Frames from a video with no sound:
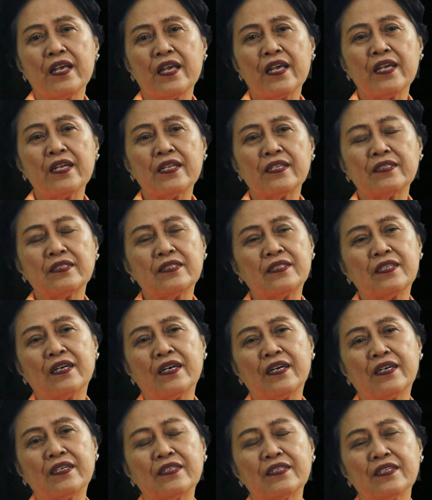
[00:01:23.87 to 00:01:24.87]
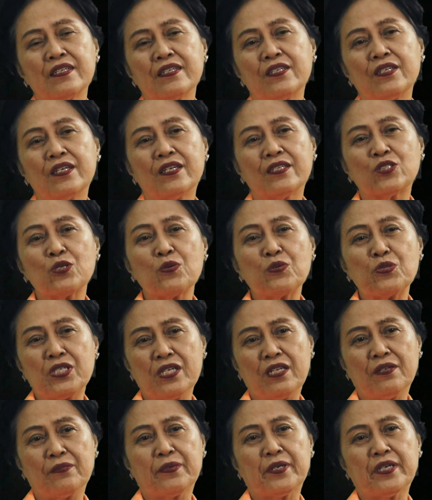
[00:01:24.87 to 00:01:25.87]
and
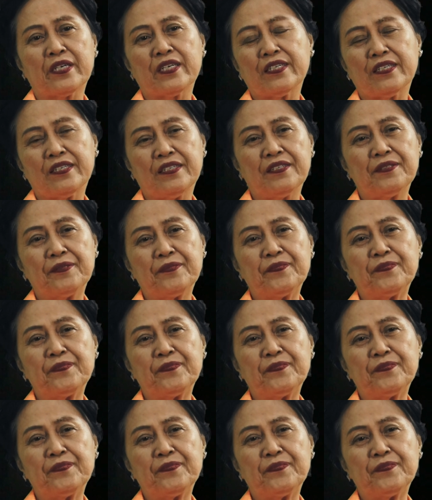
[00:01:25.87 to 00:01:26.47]
social work.